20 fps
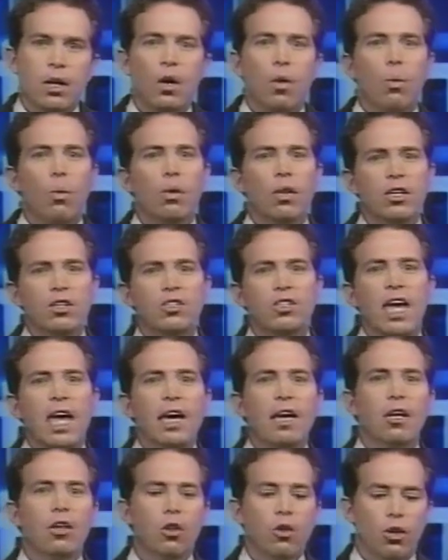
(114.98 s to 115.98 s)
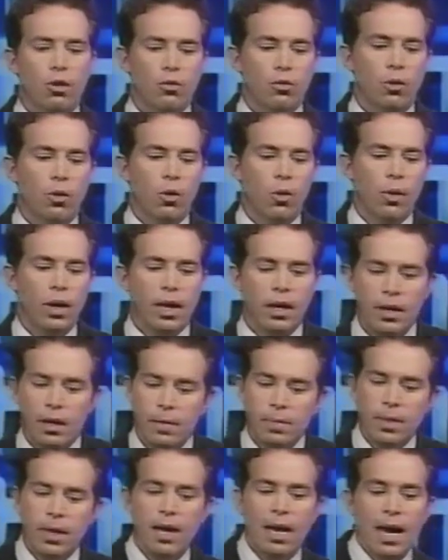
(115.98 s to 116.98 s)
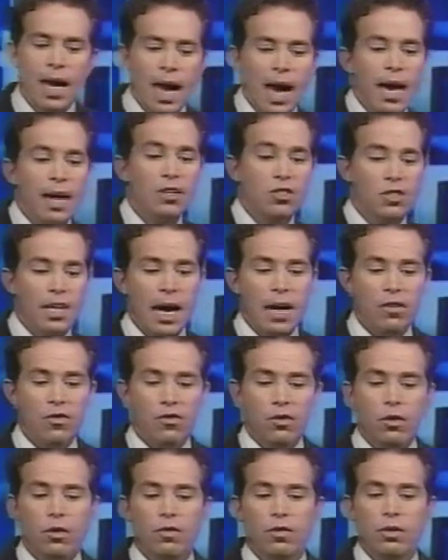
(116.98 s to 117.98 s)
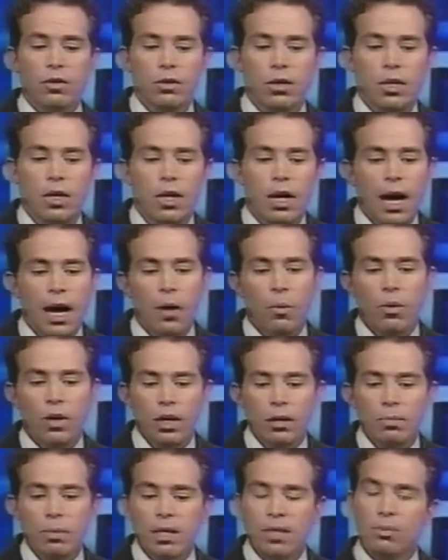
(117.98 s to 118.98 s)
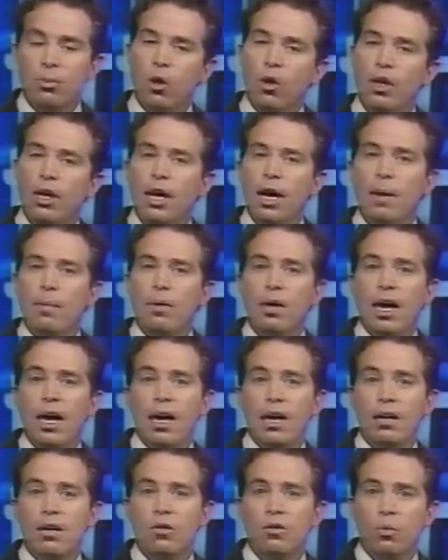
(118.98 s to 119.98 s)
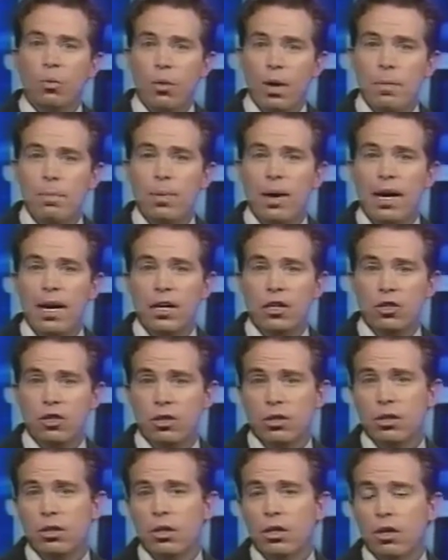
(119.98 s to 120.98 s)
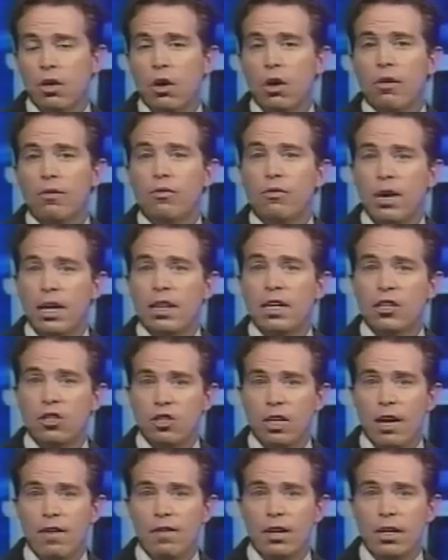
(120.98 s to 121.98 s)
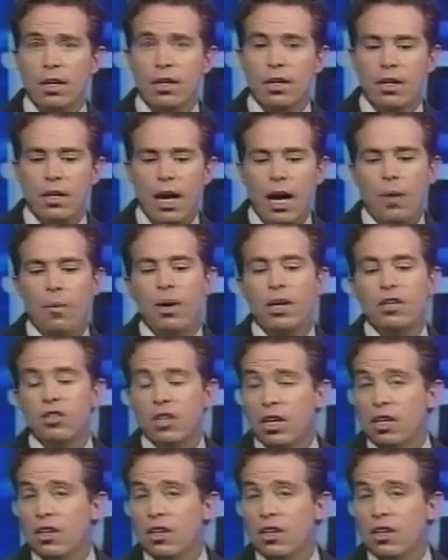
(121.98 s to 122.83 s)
Well, let's take a look real quick at a Stat Server, and we're going to be pulling up a web page called Friendly Chevy, and we're just going